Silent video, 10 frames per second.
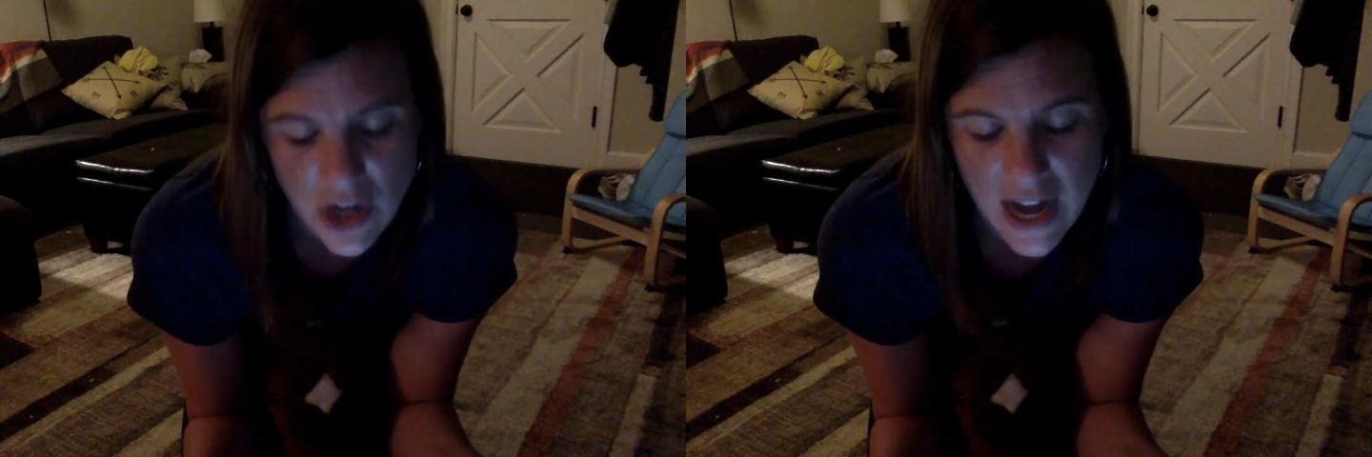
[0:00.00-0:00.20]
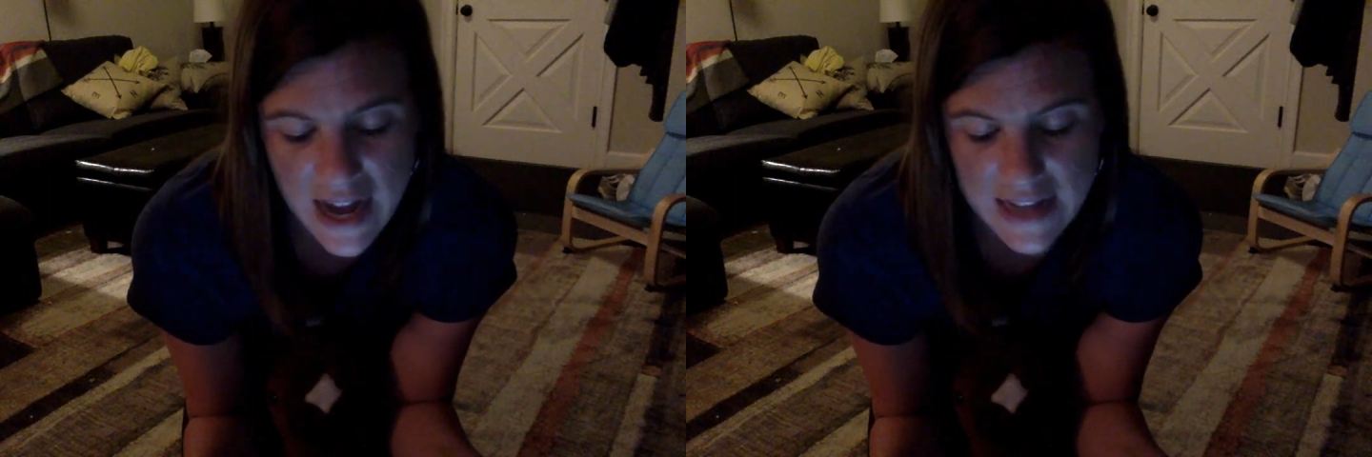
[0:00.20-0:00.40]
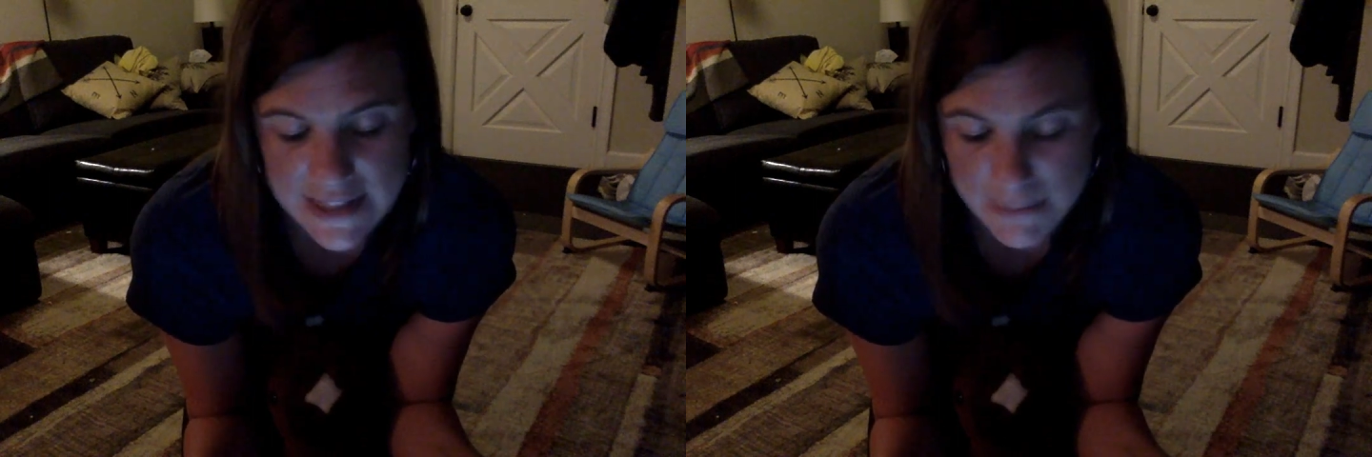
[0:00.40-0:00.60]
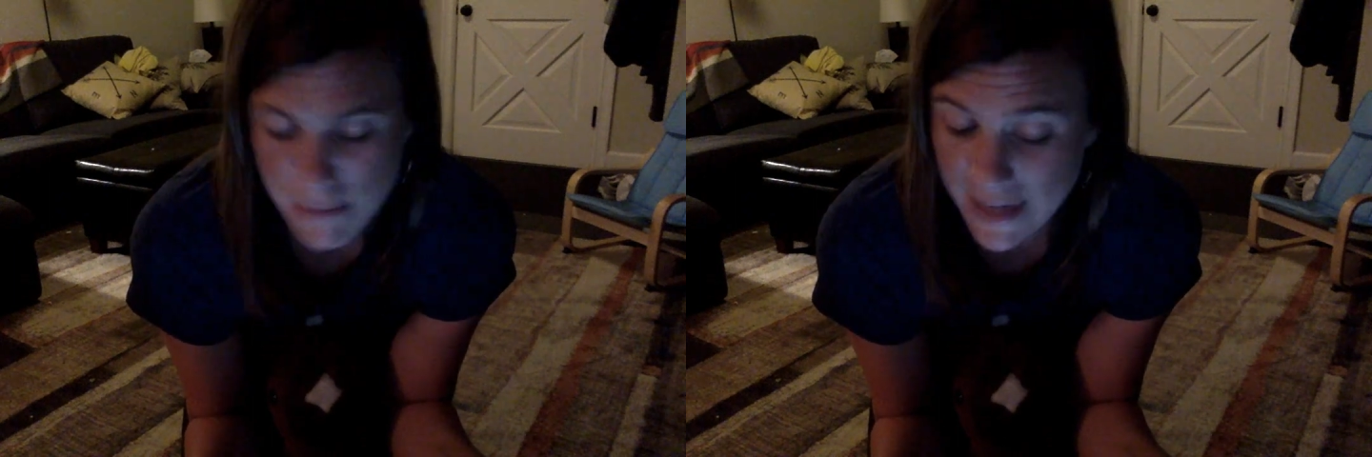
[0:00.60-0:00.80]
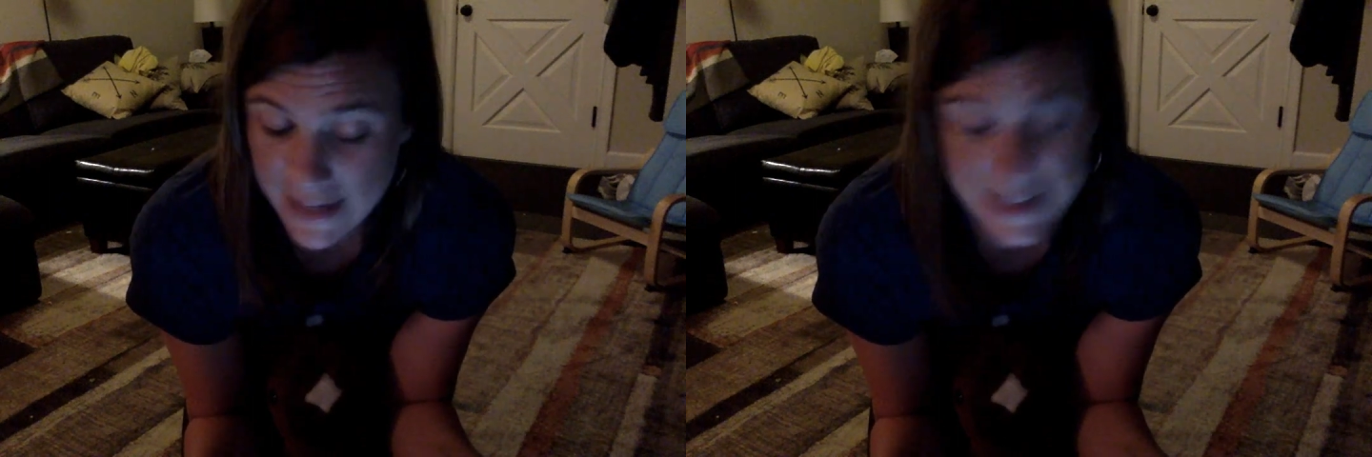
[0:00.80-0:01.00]
eyes and
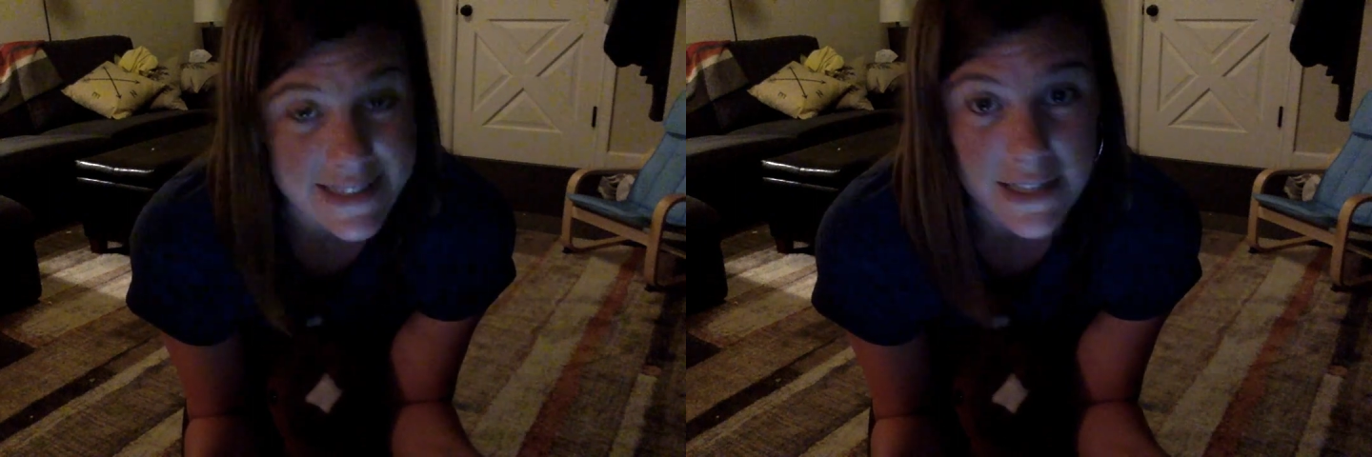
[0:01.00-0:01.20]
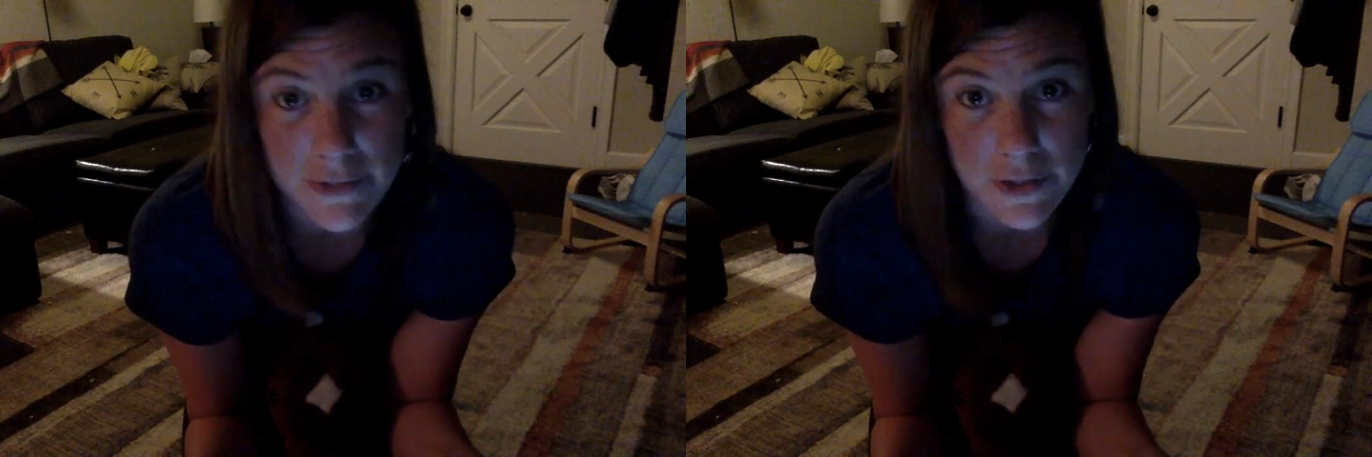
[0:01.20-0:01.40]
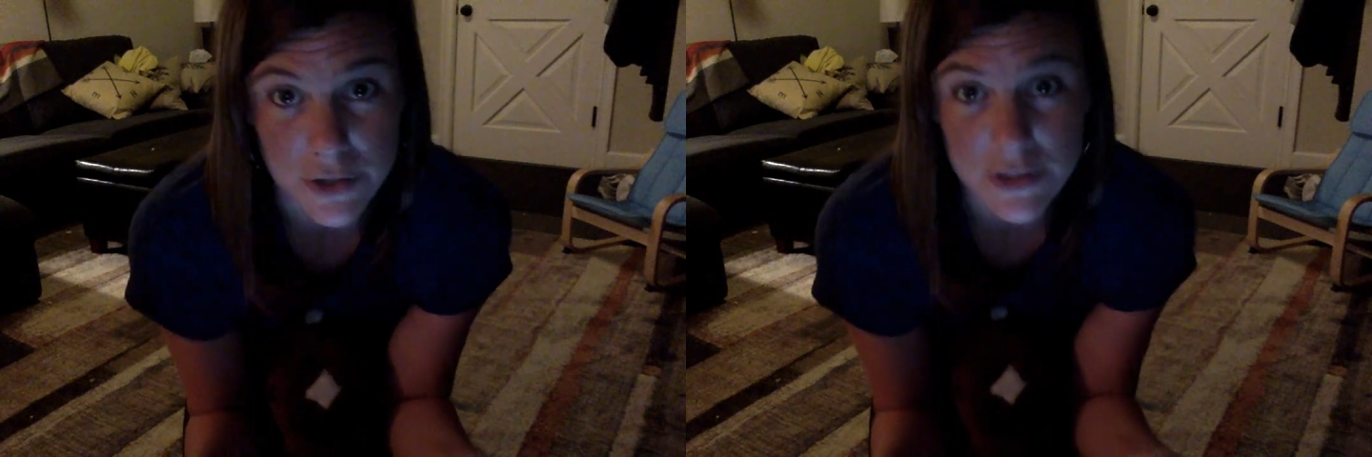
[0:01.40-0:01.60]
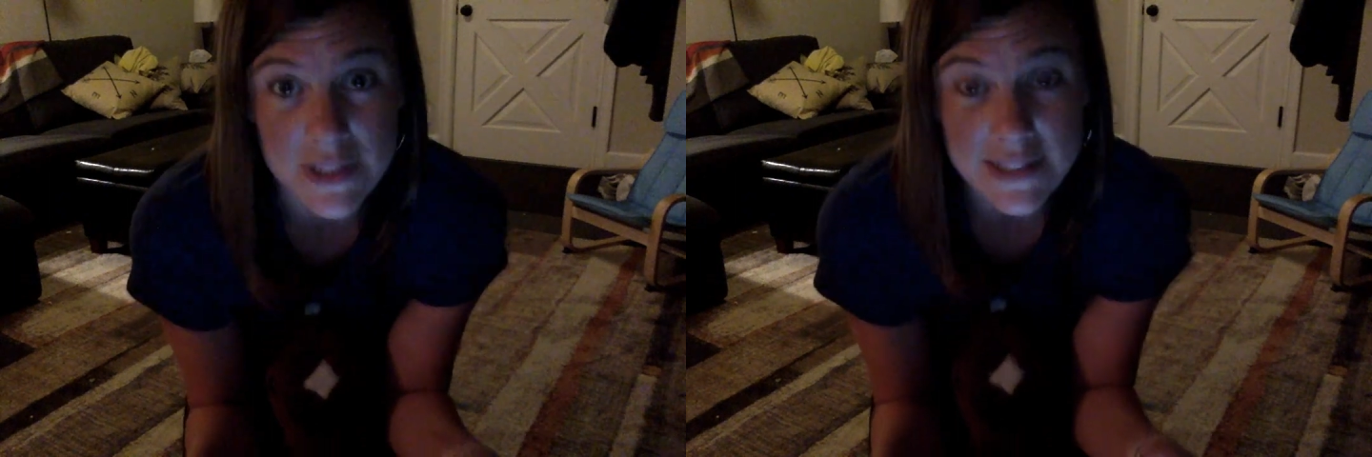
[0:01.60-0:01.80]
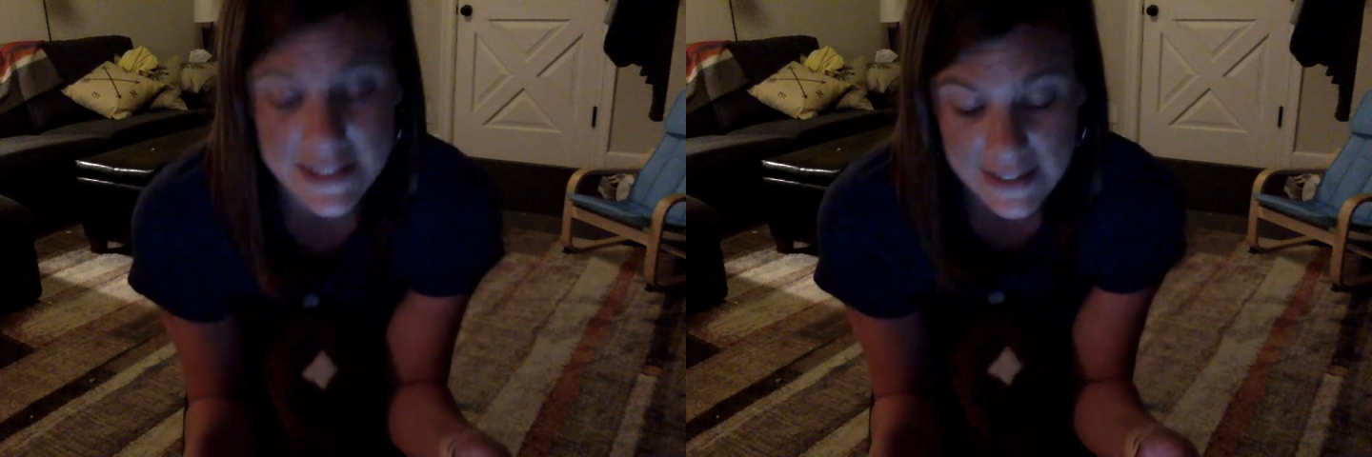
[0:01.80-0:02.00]
making it difficult to
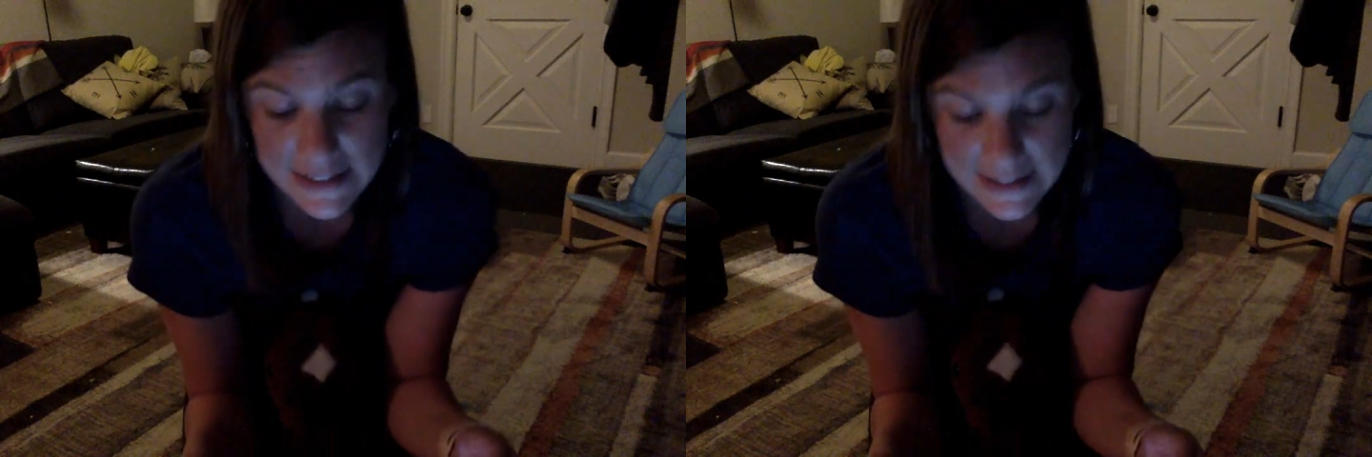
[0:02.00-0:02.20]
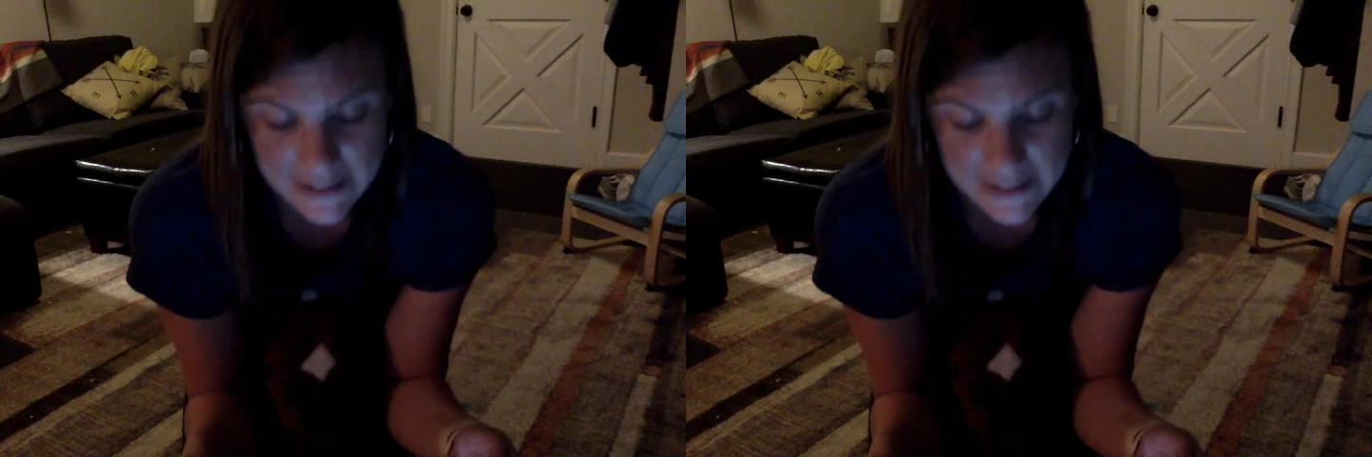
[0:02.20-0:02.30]
see.